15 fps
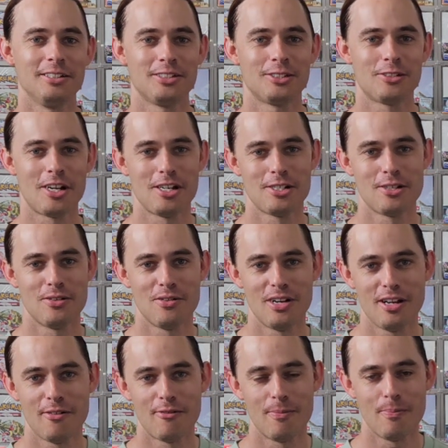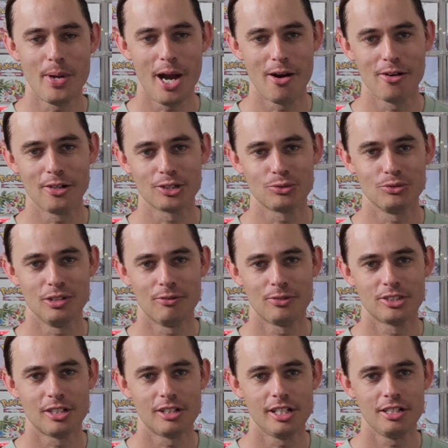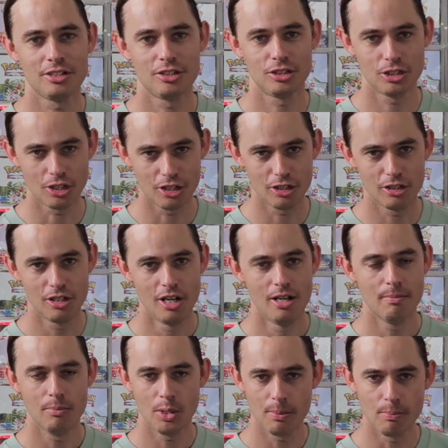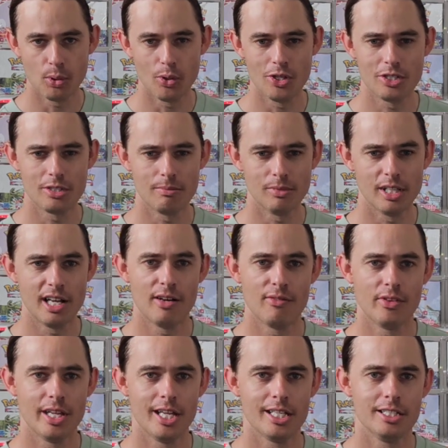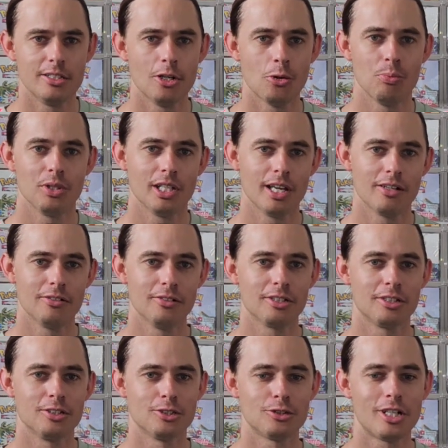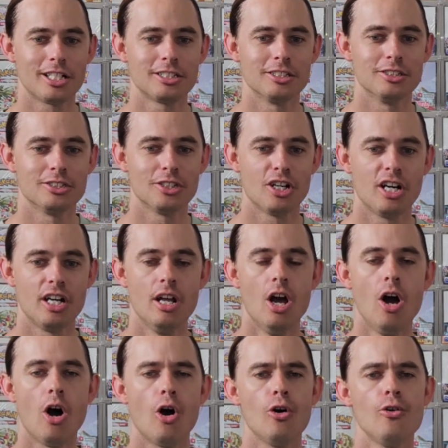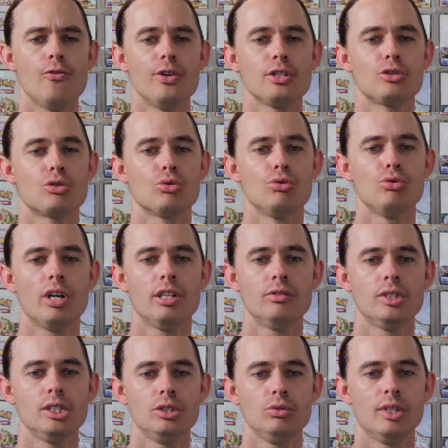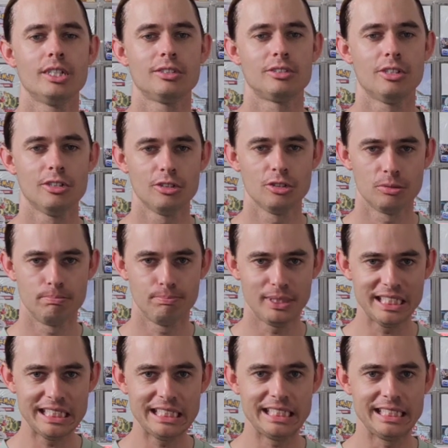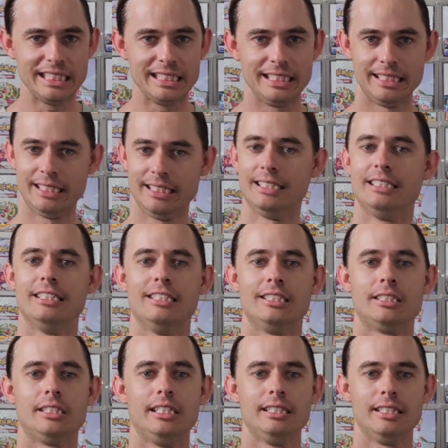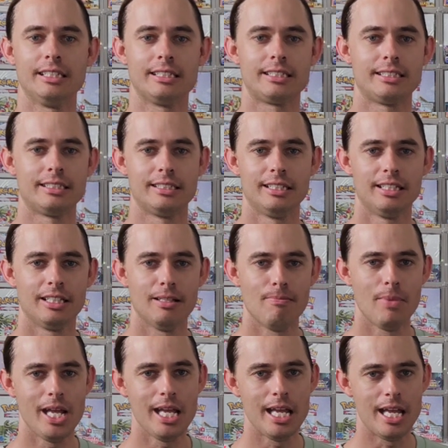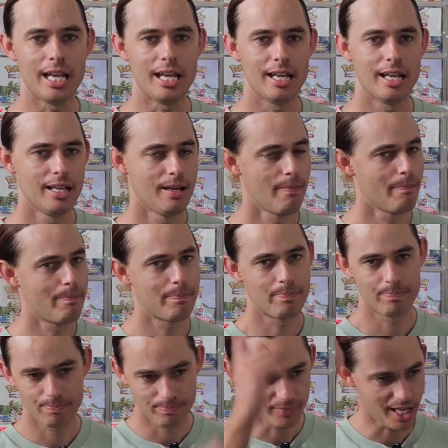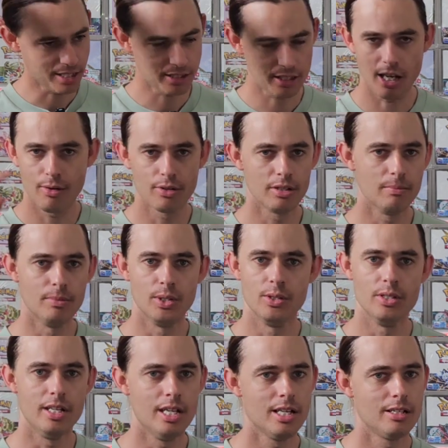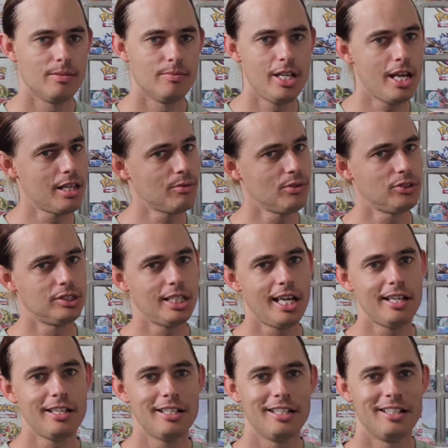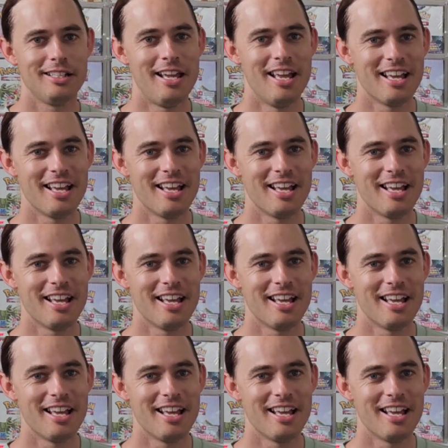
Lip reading: illustration rare from Paradox Rift. So let's show my boy some love there. He's helping out on the construction site. Over $200 US. Bang! Steelix, the man. That's going to the moon now. Now that we've said it,